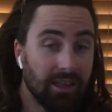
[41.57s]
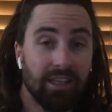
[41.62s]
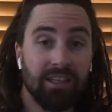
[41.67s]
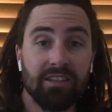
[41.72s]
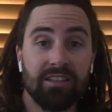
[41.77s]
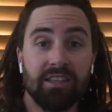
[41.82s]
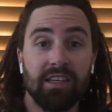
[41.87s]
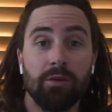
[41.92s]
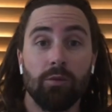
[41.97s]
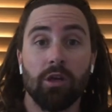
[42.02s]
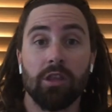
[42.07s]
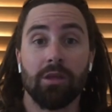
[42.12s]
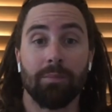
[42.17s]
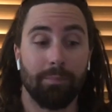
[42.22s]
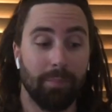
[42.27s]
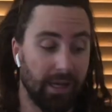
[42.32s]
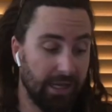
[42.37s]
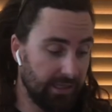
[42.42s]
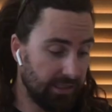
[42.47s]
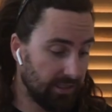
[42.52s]
let's see what the
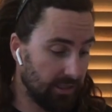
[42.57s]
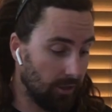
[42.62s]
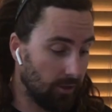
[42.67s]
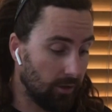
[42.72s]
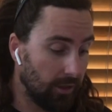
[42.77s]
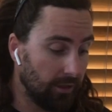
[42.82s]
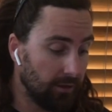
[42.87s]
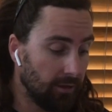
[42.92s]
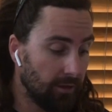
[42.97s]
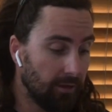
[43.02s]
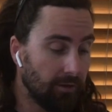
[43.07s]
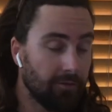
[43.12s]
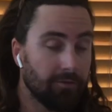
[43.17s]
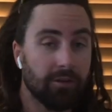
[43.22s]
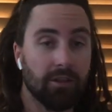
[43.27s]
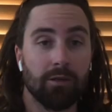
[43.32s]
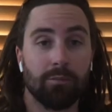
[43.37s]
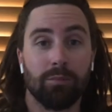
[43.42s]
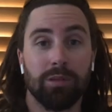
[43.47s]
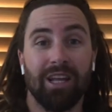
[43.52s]
baseline
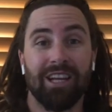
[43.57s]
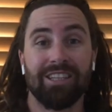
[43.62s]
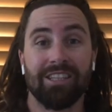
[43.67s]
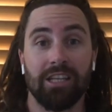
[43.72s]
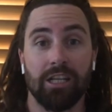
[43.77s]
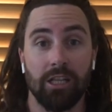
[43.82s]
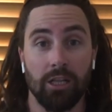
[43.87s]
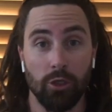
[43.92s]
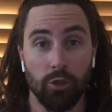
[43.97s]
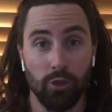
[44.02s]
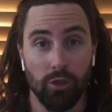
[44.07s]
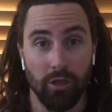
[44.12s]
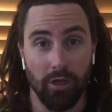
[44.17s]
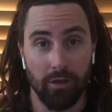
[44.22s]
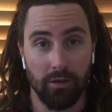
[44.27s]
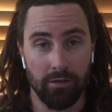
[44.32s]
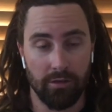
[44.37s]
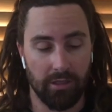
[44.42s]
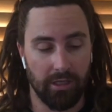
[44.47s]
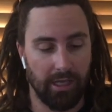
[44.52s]
for the blood
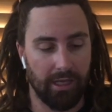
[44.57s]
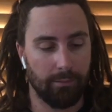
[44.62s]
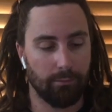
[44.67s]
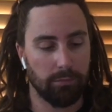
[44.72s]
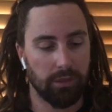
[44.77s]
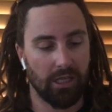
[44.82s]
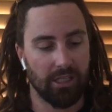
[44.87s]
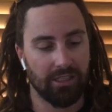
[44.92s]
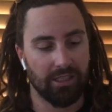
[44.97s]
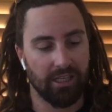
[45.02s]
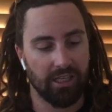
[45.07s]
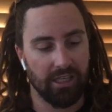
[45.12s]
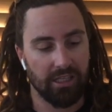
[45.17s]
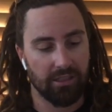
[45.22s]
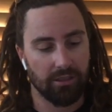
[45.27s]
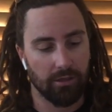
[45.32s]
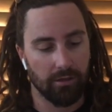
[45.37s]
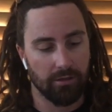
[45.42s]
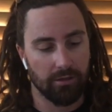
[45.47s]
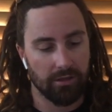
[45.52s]
glucose and blood
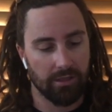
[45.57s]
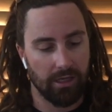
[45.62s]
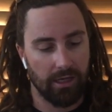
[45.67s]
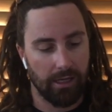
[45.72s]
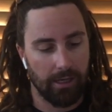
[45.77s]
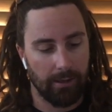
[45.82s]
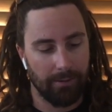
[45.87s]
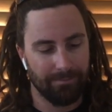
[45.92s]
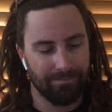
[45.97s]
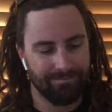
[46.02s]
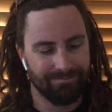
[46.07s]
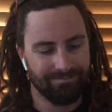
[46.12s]
ketones are.